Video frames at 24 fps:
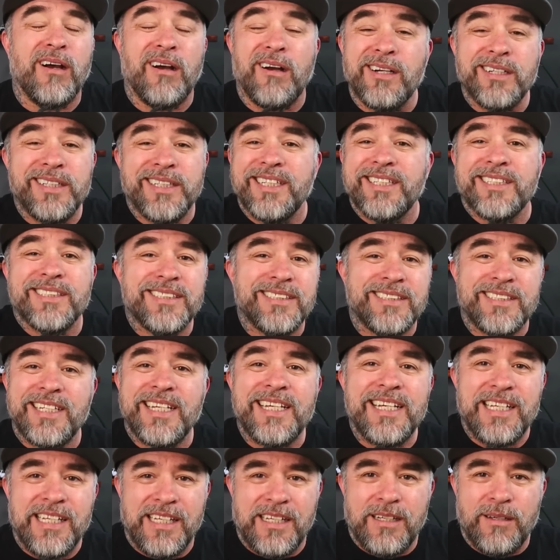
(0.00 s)
his
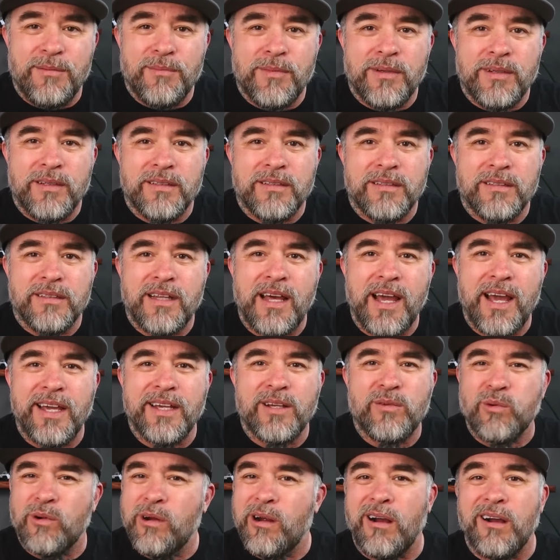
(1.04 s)
team. Like,
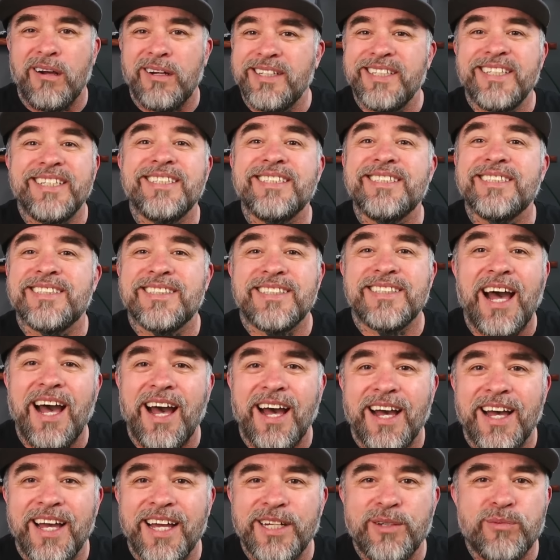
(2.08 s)
we're on his
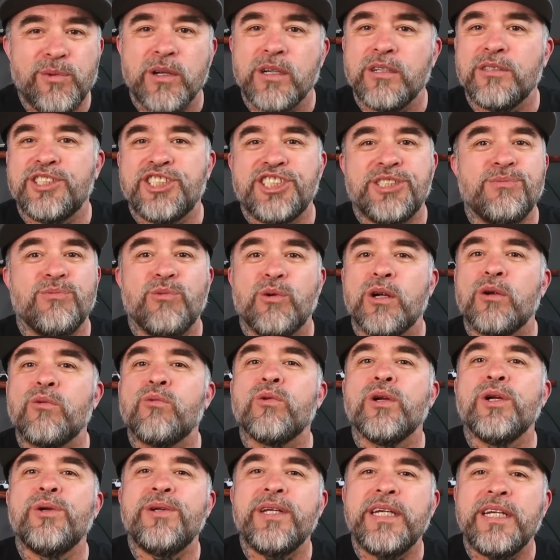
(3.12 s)
side. We're
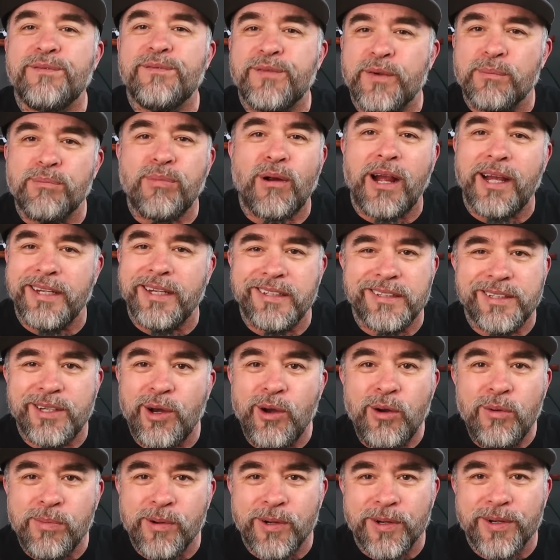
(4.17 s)
rooting for Bryan
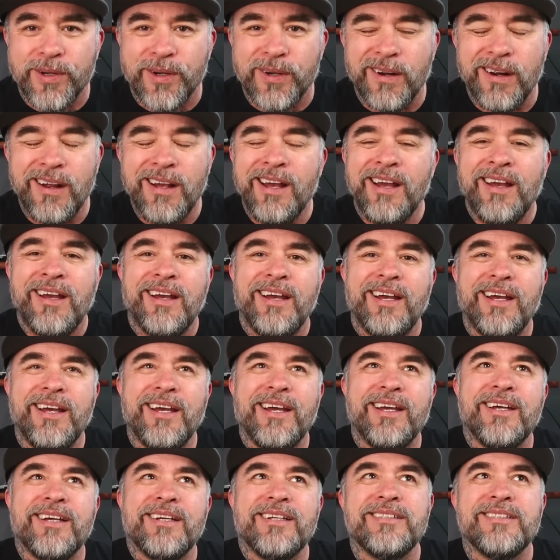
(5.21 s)
Kohberger.
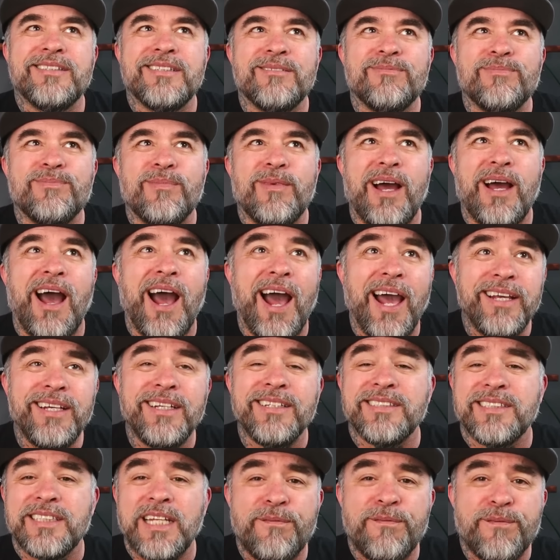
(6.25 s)
And I can
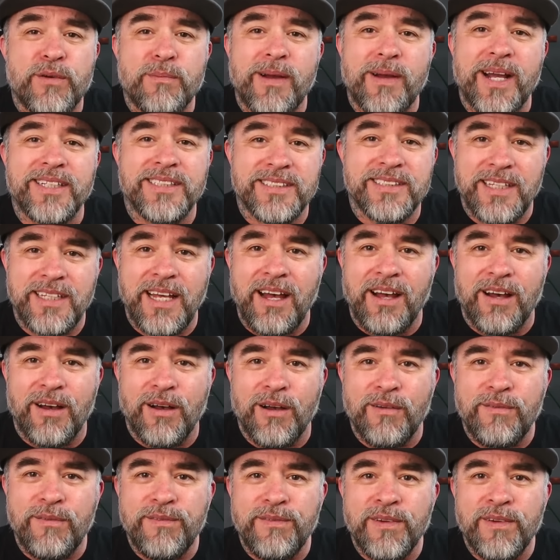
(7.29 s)
say for myself,